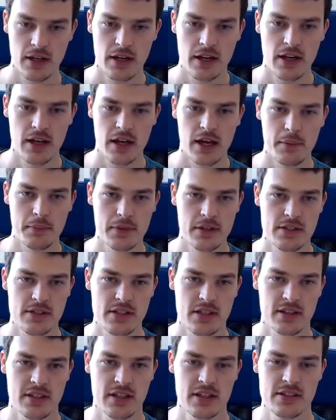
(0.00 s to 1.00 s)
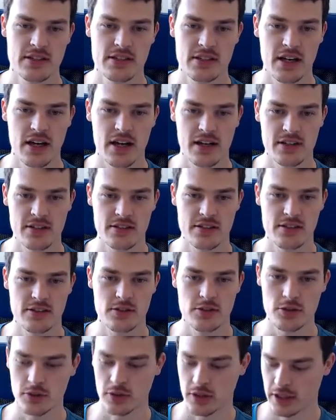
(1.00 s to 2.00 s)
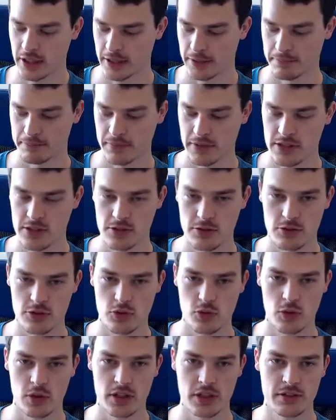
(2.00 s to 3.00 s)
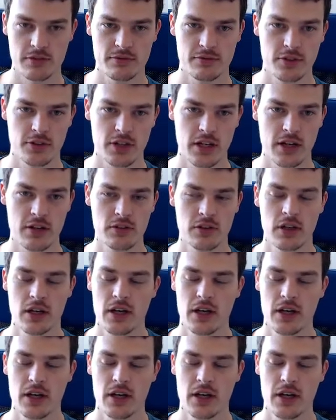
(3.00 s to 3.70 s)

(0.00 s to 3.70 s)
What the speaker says: I'm going to set that size to let's do 20 for now.